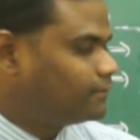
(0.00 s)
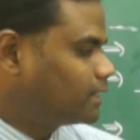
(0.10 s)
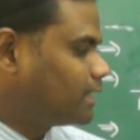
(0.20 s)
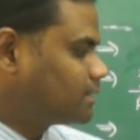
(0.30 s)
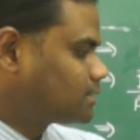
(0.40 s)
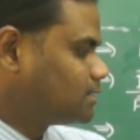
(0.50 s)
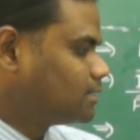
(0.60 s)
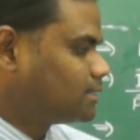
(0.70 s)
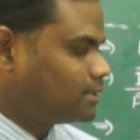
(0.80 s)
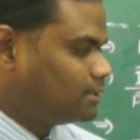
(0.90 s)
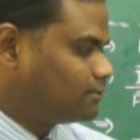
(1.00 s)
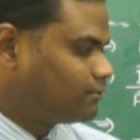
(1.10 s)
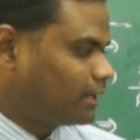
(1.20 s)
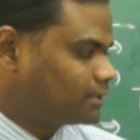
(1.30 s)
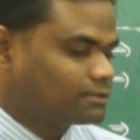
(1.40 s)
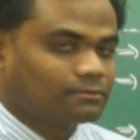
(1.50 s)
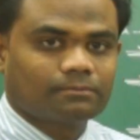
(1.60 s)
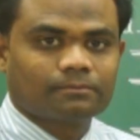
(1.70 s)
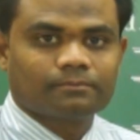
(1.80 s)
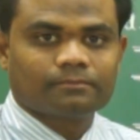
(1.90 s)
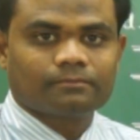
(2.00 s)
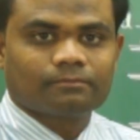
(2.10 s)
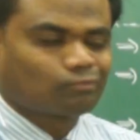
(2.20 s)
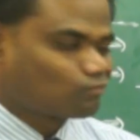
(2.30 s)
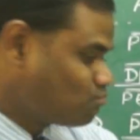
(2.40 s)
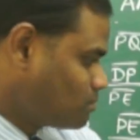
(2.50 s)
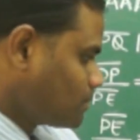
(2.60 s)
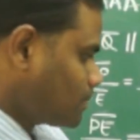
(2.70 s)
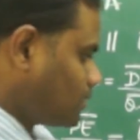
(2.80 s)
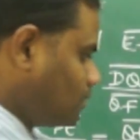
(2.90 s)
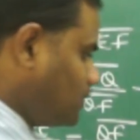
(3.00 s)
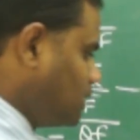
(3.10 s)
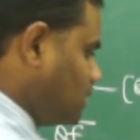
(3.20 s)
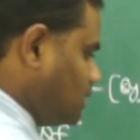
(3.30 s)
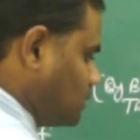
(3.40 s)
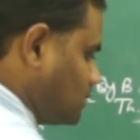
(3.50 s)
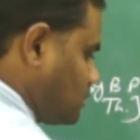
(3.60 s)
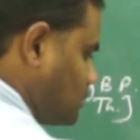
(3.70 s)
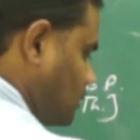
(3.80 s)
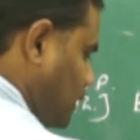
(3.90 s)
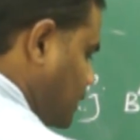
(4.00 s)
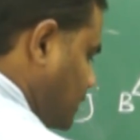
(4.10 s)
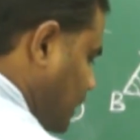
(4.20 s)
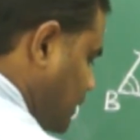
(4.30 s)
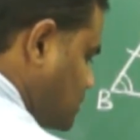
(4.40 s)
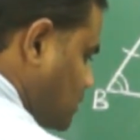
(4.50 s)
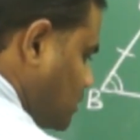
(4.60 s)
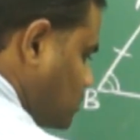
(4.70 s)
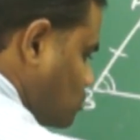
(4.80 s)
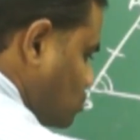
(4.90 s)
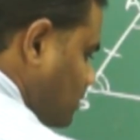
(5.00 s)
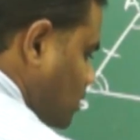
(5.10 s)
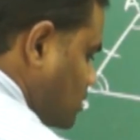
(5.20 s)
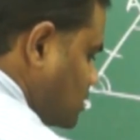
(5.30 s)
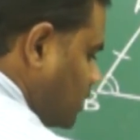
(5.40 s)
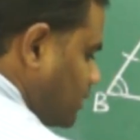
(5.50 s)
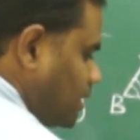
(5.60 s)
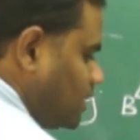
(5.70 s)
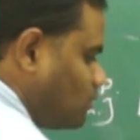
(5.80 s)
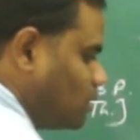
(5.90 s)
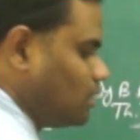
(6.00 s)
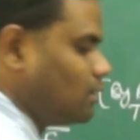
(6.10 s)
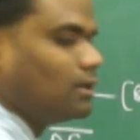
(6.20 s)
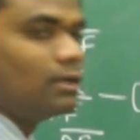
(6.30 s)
we get in the fraction. Now here I can cancel these two because they are equal,